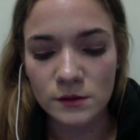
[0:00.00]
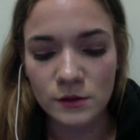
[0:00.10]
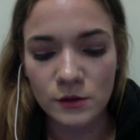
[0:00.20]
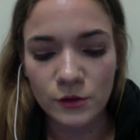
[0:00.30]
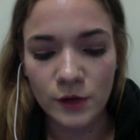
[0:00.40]

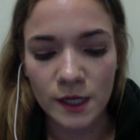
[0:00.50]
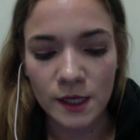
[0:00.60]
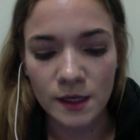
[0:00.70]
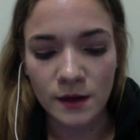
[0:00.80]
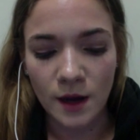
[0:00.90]

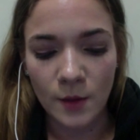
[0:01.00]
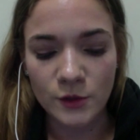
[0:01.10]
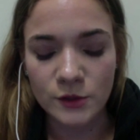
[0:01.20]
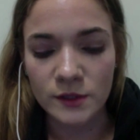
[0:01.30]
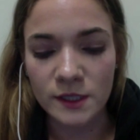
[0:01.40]
Creating
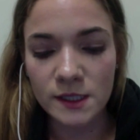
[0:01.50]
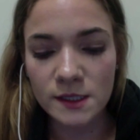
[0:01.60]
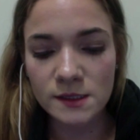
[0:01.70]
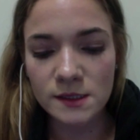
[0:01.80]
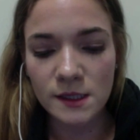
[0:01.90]
Opportunities,
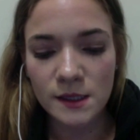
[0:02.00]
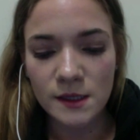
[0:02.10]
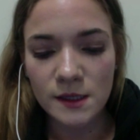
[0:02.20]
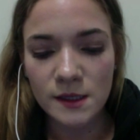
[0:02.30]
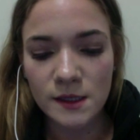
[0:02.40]

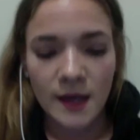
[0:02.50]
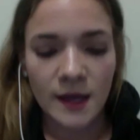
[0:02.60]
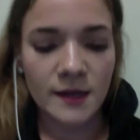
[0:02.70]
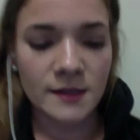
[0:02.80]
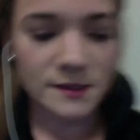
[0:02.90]

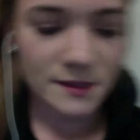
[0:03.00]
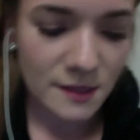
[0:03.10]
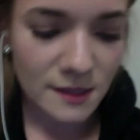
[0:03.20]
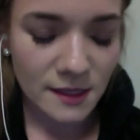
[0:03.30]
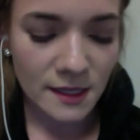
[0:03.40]
and
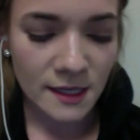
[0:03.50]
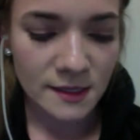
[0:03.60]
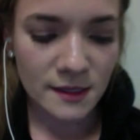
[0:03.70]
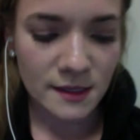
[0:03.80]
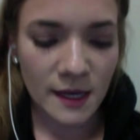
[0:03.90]
it
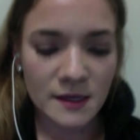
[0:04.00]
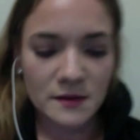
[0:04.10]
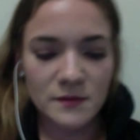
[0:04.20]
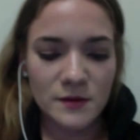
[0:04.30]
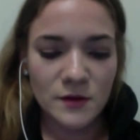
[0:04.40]
like
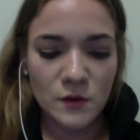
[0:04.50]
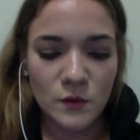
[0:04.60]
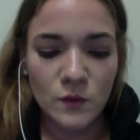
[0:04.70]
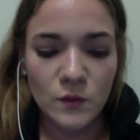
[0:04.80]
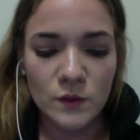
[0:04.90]

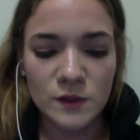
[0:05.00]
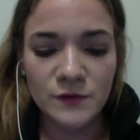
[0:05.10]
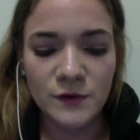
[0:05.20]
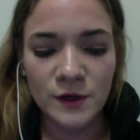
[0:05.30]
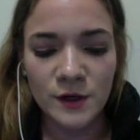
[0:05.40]
was
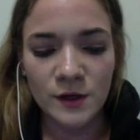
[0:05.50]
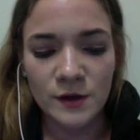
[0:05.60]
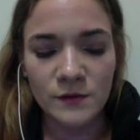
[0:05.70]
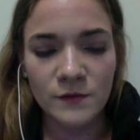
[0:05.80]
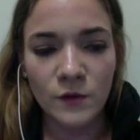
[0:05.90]

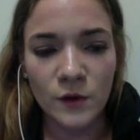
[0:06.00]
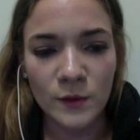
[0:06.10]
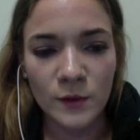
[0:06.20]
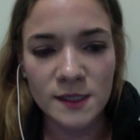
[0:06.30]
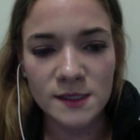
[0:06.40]
for 4
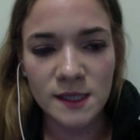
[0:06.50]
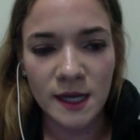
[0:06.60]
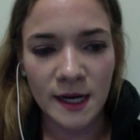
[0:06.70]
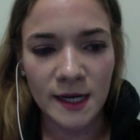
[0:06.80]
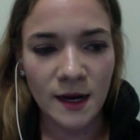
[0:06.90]
weeks,
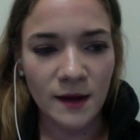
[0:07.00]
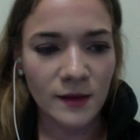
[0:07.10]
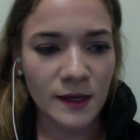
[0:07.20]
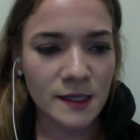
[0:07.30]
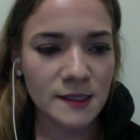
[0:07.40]
and I got
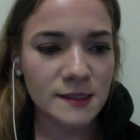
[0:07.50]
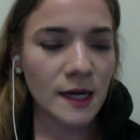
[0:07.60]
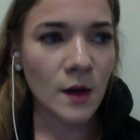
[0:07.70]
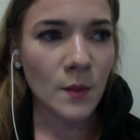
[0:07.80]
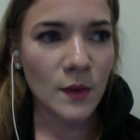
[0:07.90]
like set
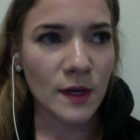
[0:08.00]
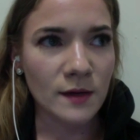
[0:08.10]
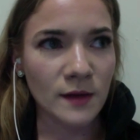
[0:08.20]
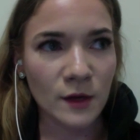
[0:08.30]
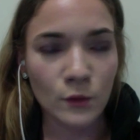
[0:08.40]
up
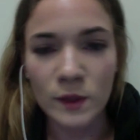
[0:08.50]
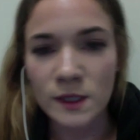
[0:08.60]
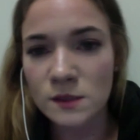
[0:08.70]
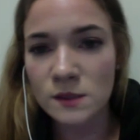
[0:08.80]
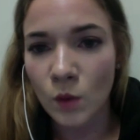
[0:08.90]
in like a really
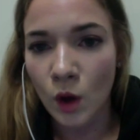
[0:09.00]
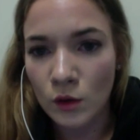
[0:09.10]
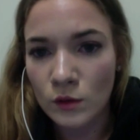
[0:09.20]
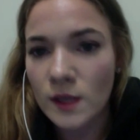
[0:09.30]
small